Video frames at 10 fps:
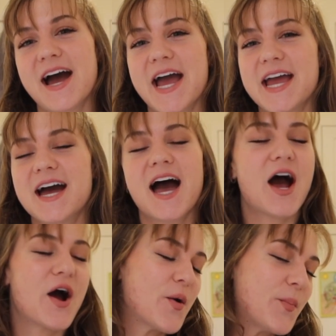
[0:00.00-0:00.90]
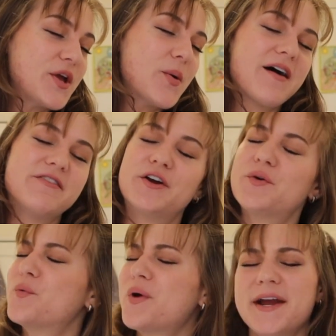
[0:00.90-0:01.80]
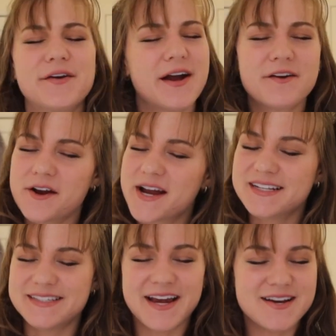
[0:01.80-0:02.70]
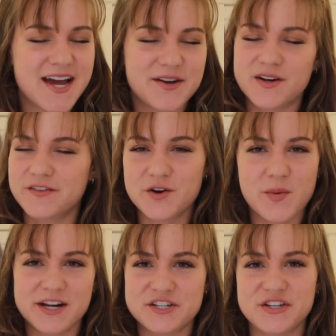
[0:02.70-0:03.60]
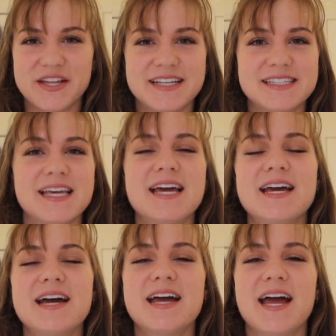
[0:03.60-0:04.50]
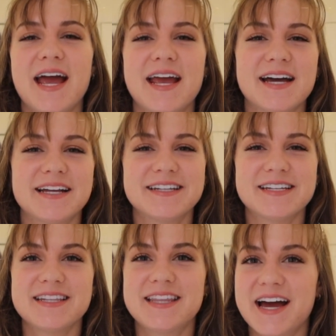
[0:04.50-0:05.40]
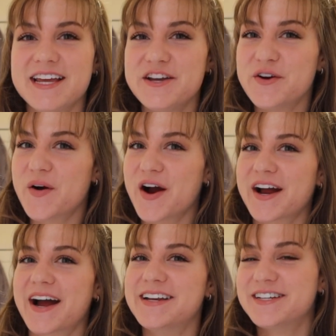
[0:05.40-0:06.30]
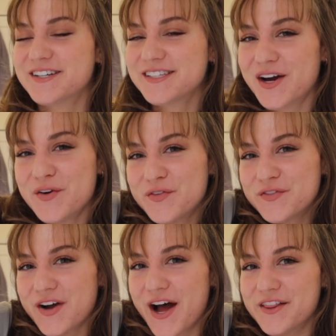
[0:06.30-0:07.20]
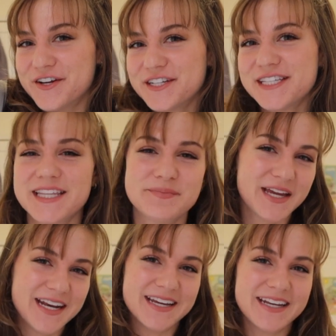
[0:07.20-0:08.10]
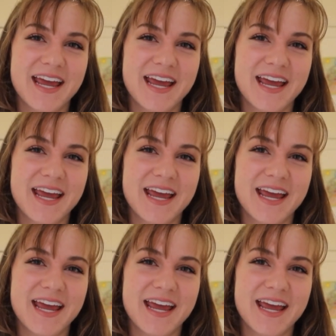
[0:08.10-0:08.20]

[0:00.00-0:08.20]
I hope you have a great, great, great day, night, whenever you're watching this, and that you are kind to yourself, others, and the planet.